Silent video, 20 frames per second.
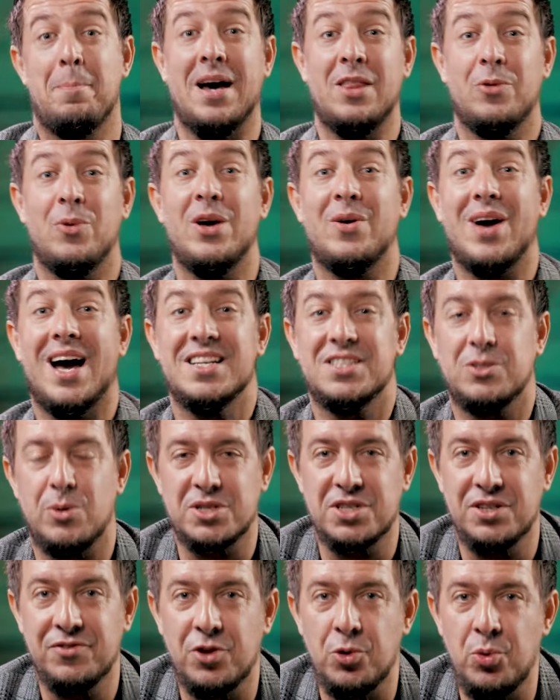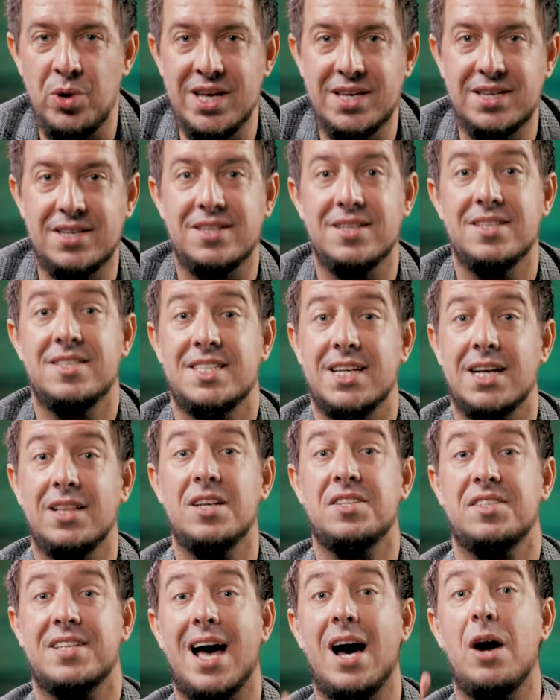By the way, guys, question of the week: Tell
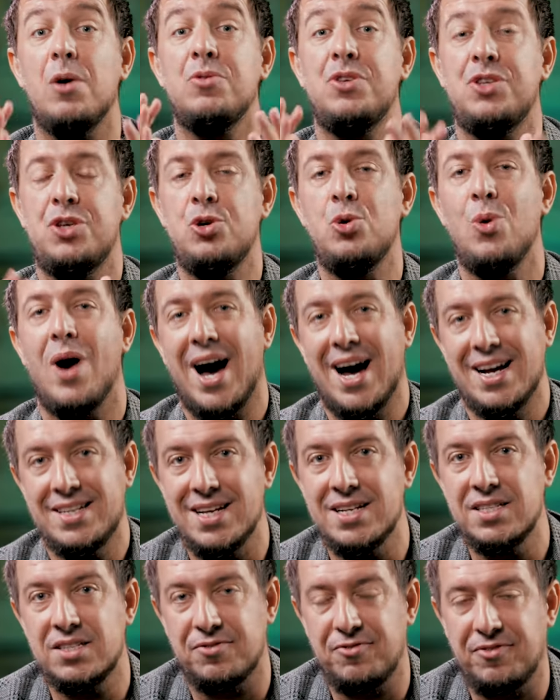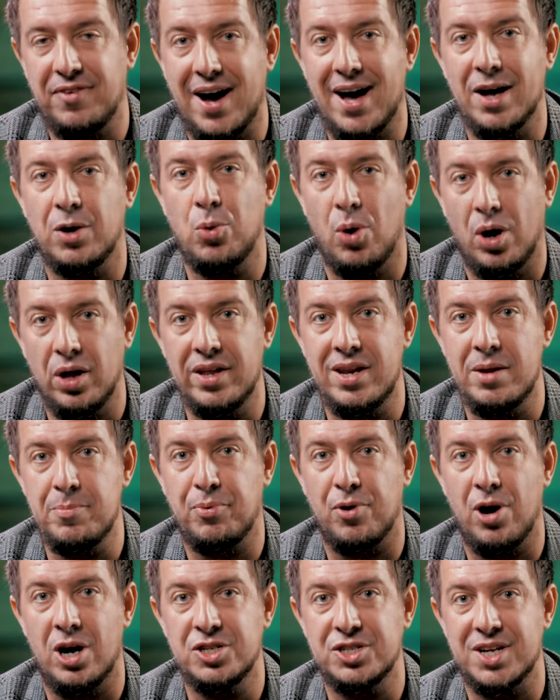us how you identify quality
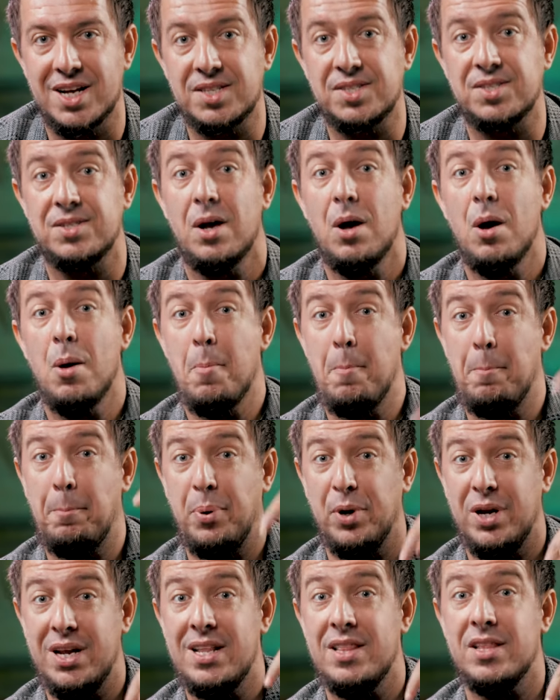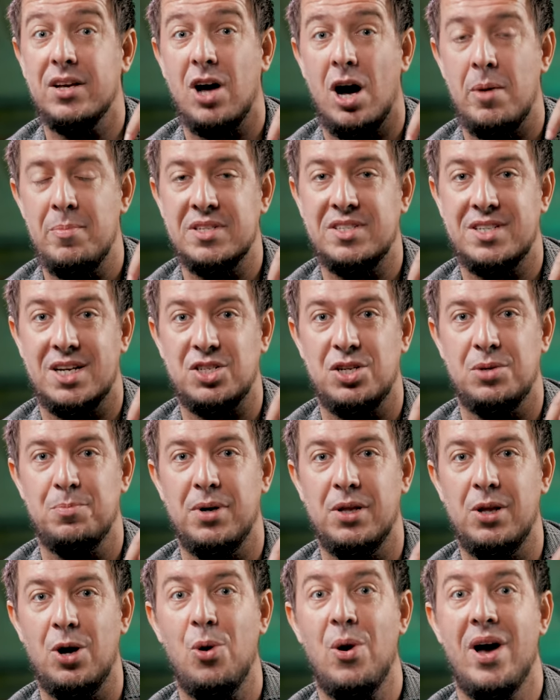projects. Put it in the comment section
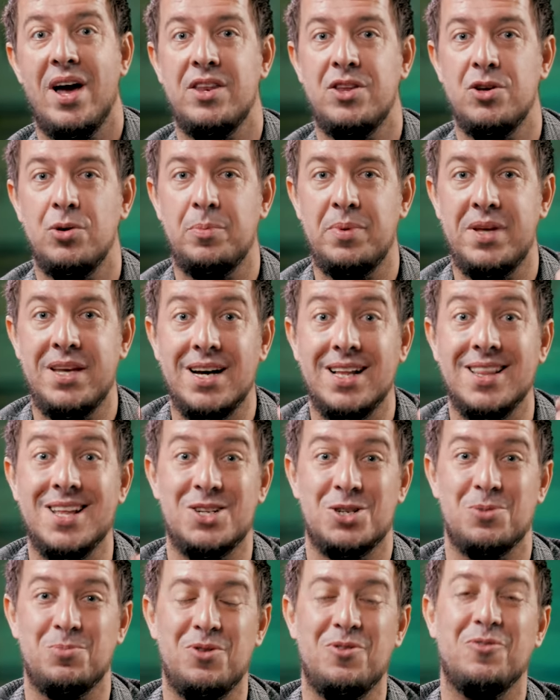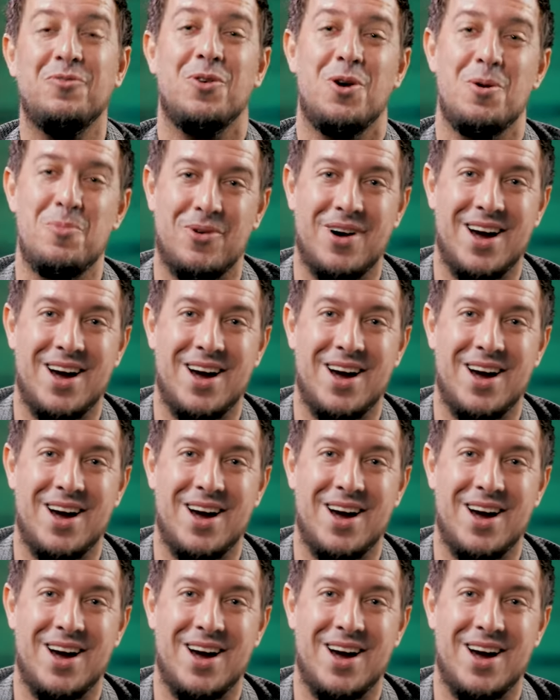below, and you'll be eligible for a